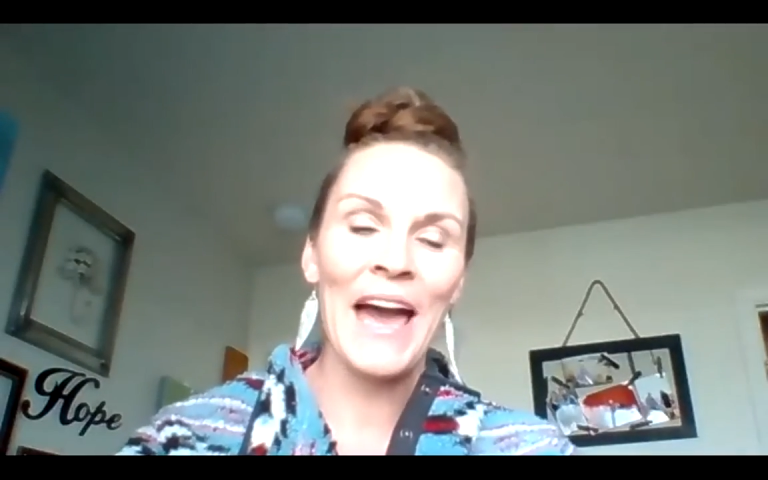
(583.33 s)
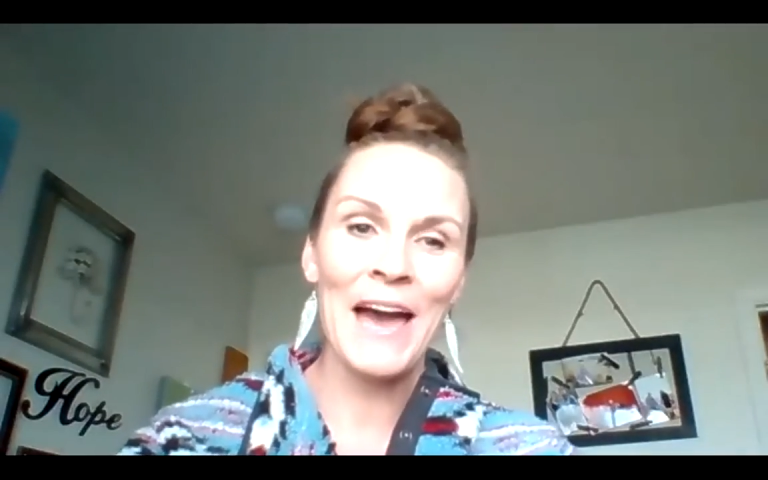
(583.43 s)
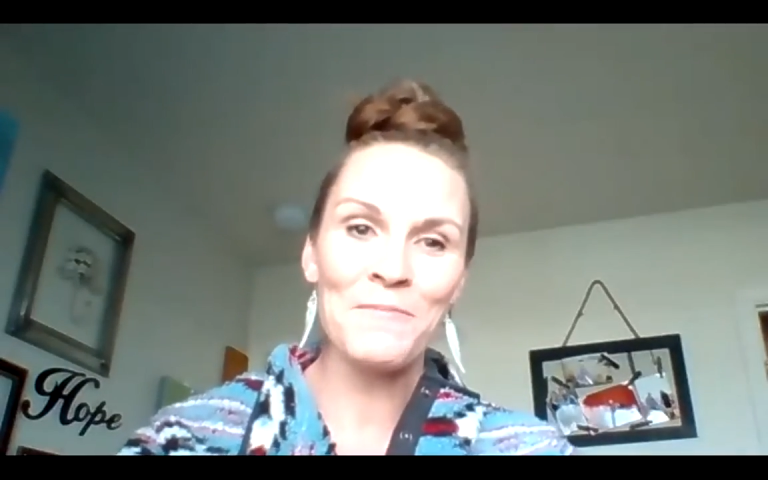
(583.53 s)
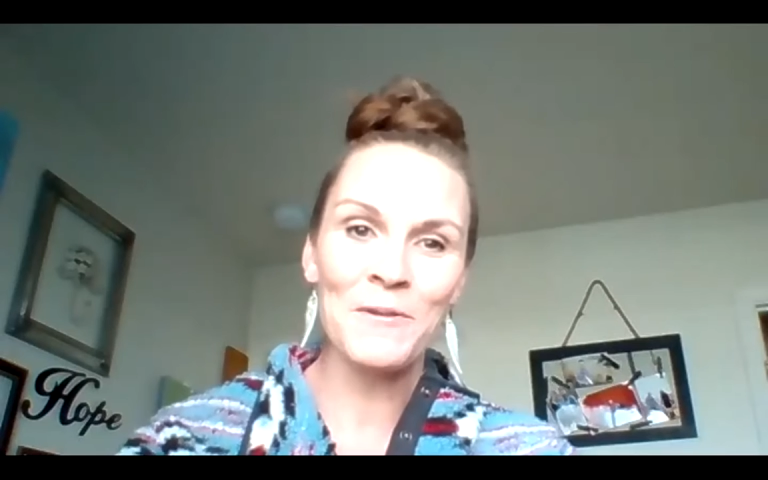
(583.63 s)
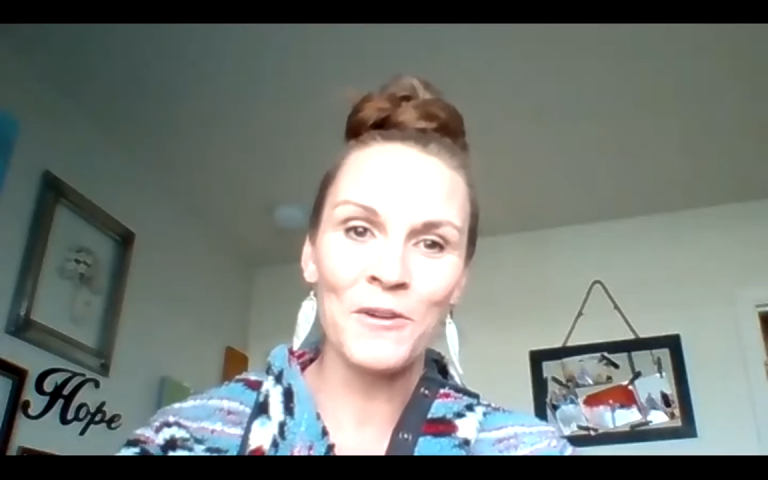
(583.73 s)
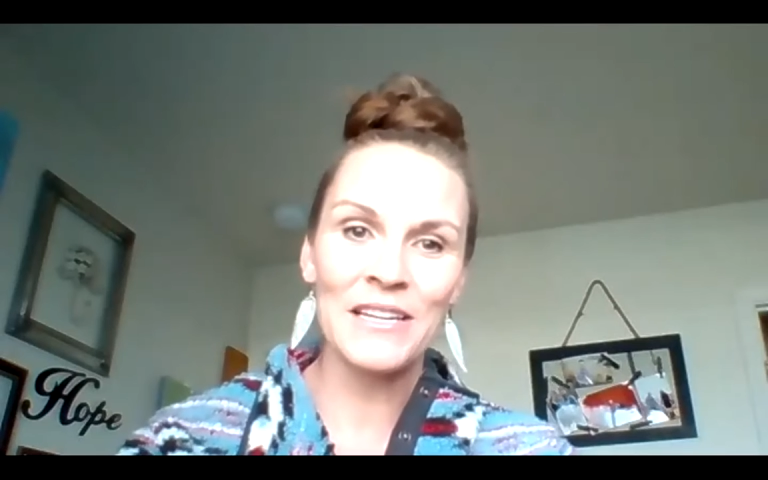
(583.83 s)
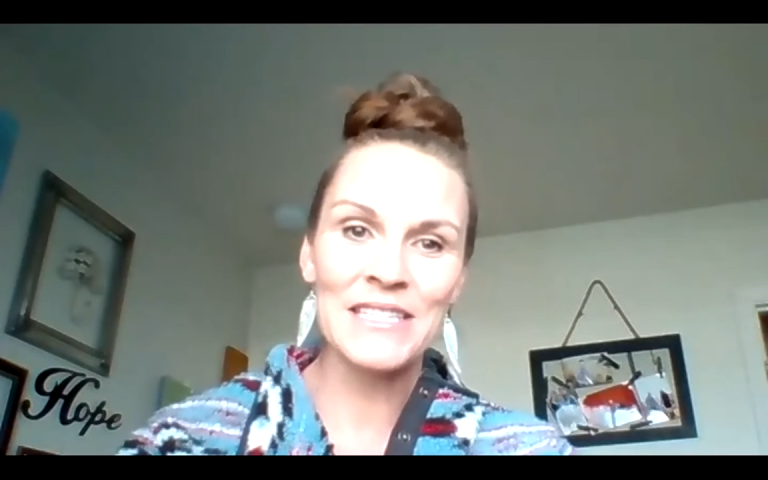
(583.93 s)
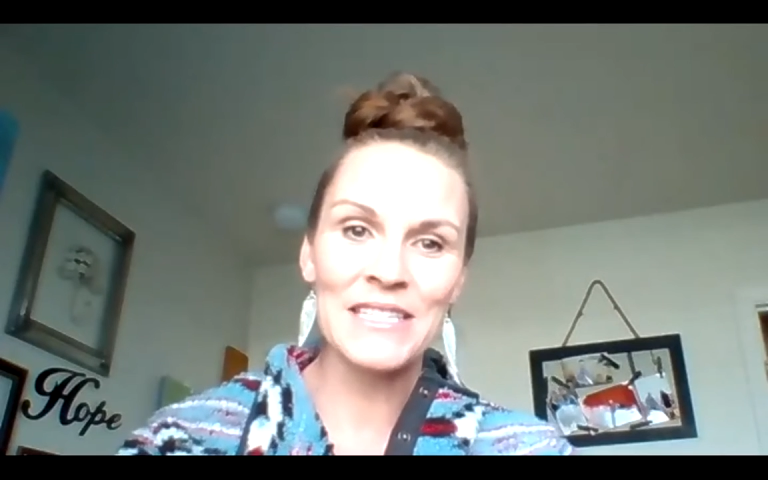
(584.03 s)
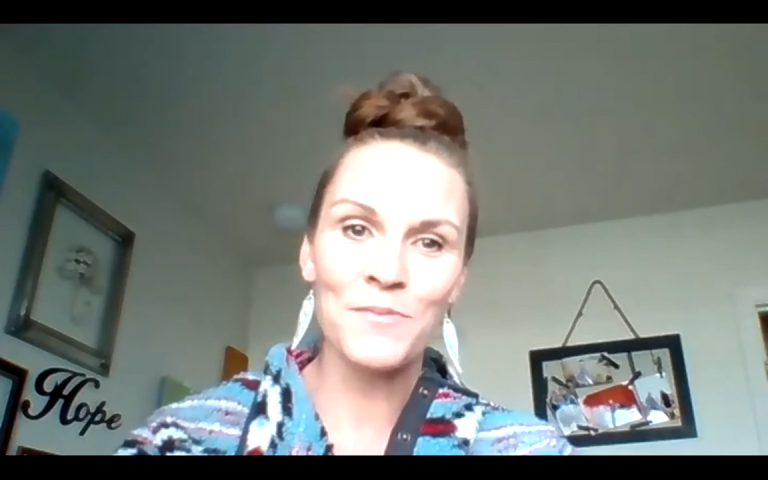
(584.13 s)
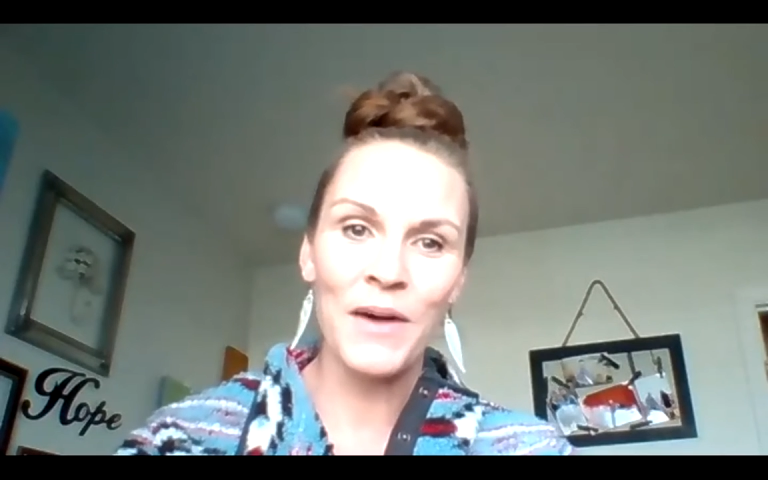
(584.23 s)
happened
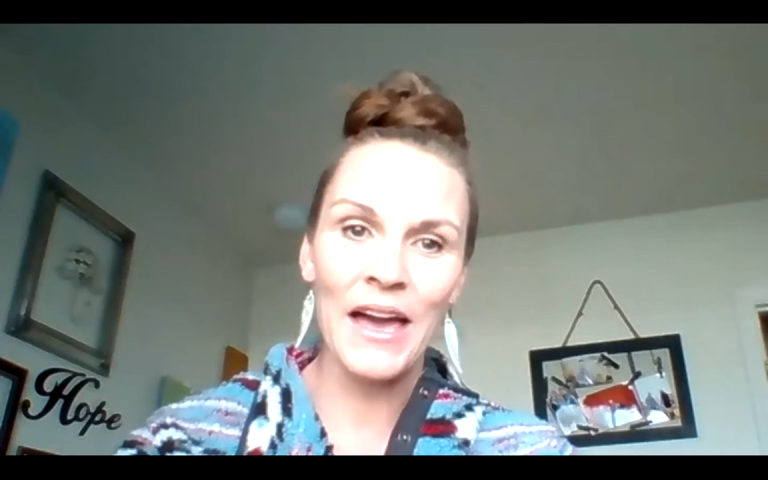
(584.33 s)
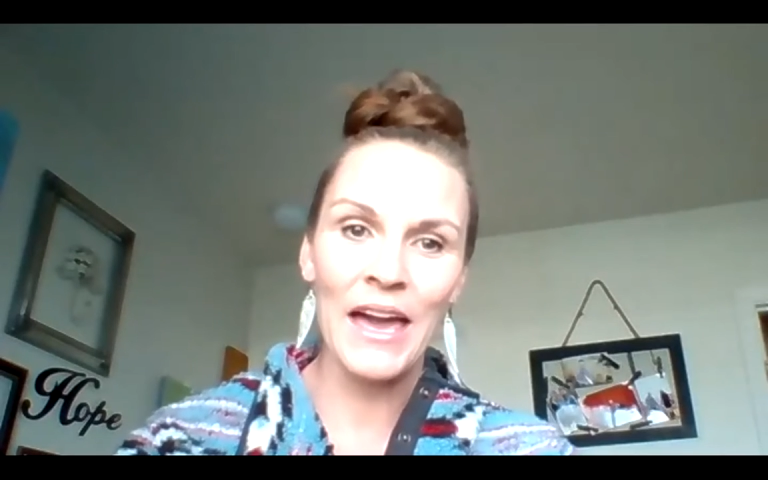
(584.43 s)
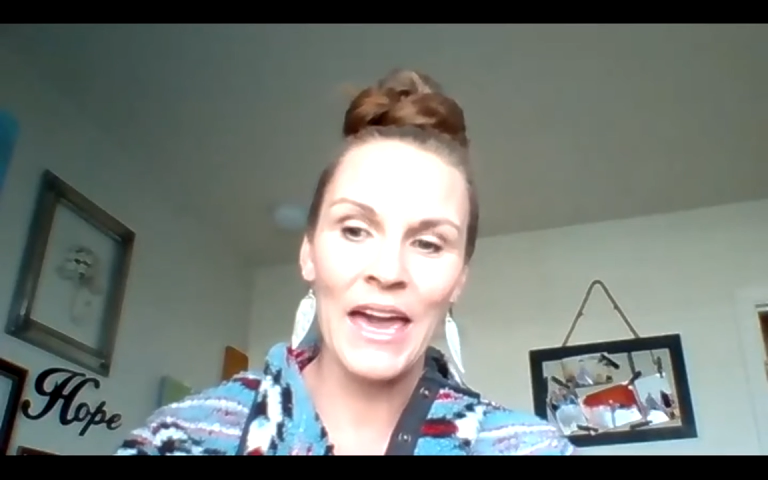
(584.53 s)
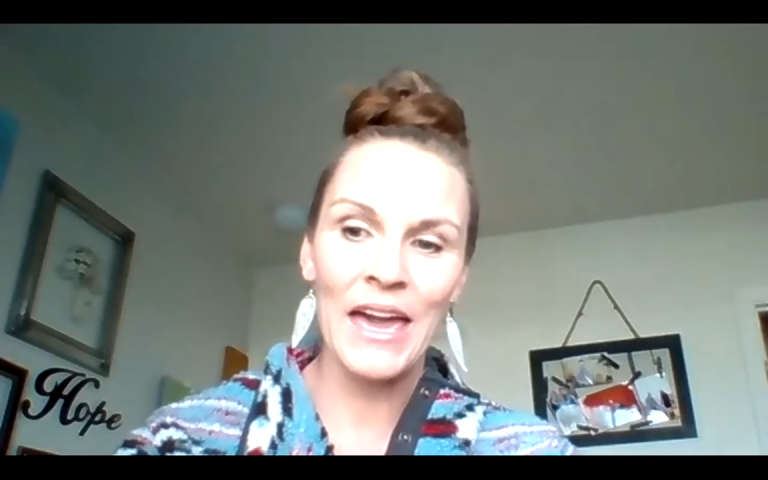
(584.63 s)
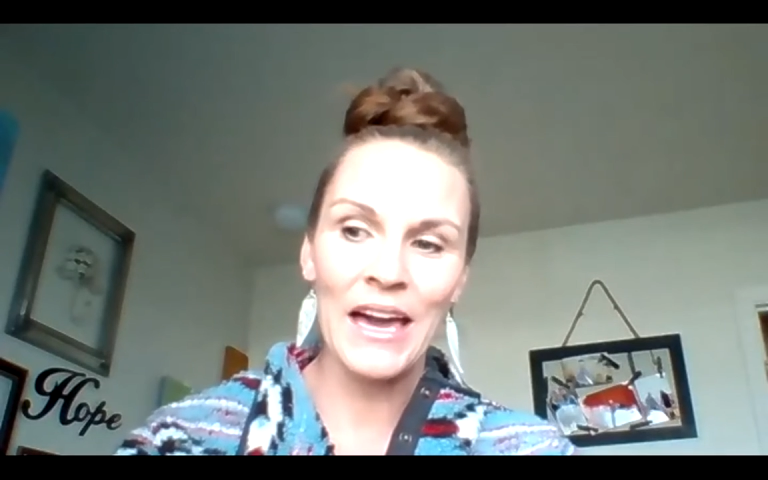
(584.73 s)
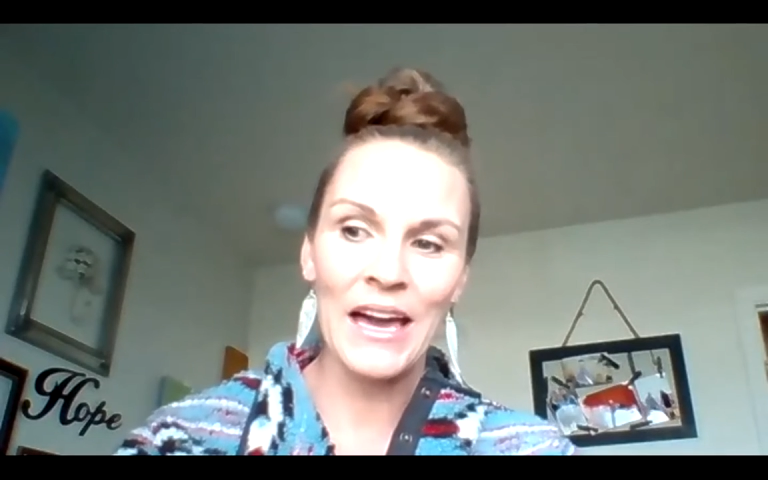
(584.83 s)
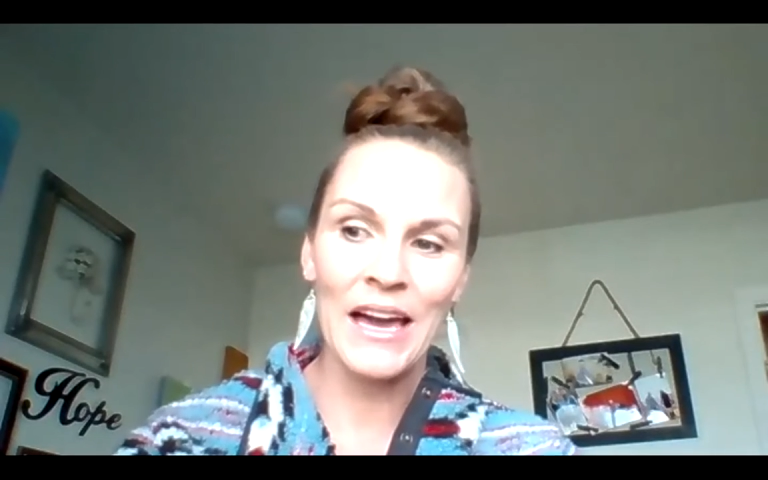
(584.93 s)
was my